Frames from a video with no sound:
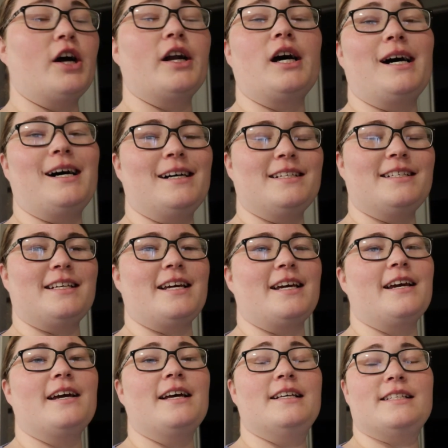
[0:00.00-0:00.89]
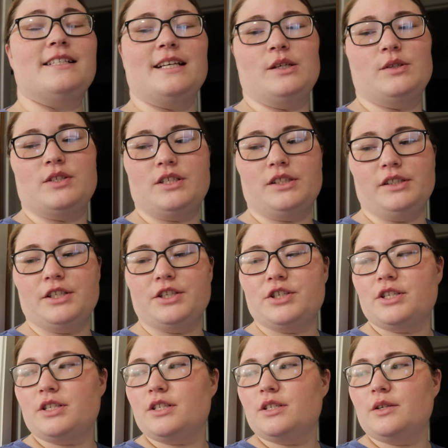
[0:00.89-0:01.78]
On a hot day, it sounds
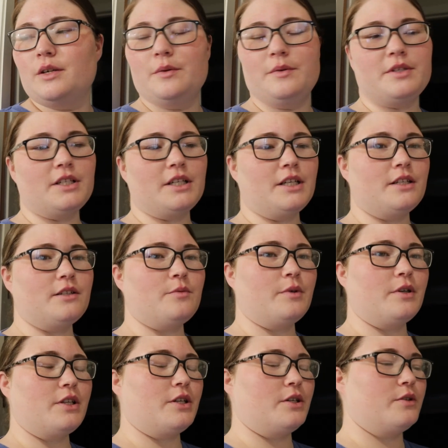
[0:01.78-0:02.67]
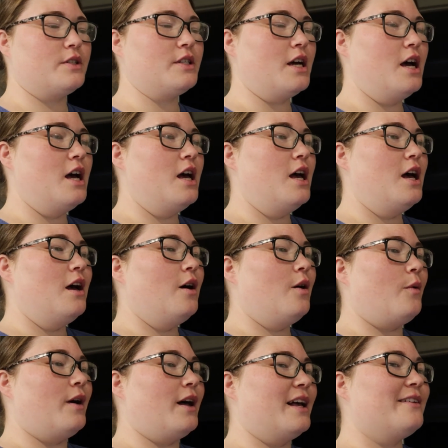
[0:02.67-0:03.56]
delicious. So he went to get us one of those
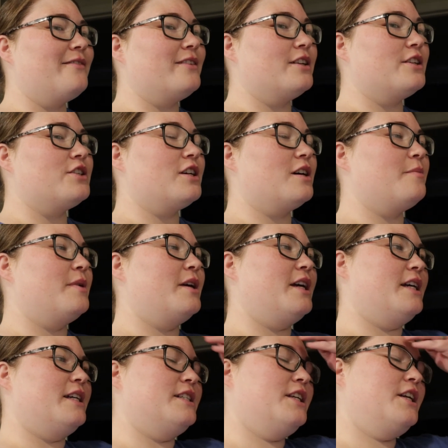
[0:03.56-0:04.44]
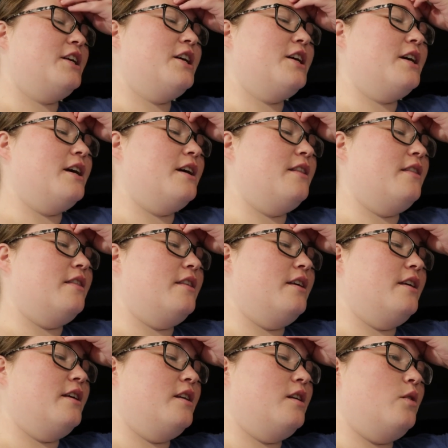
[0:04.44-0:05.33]
while I finish up making dinner, and
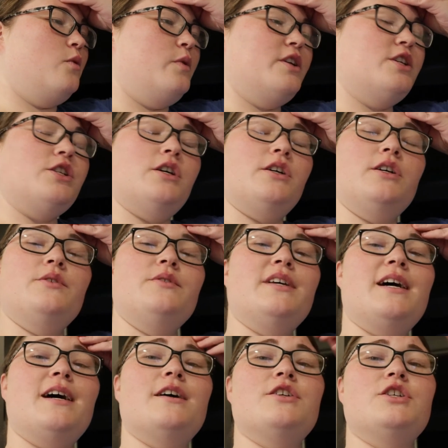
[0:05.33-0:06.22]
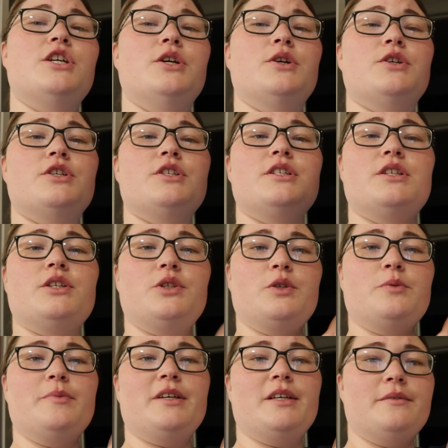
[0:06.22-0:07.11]
then we shall go dash here in just a
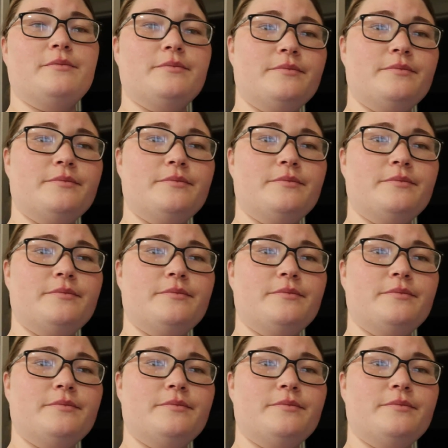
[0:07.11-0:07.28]
little bit.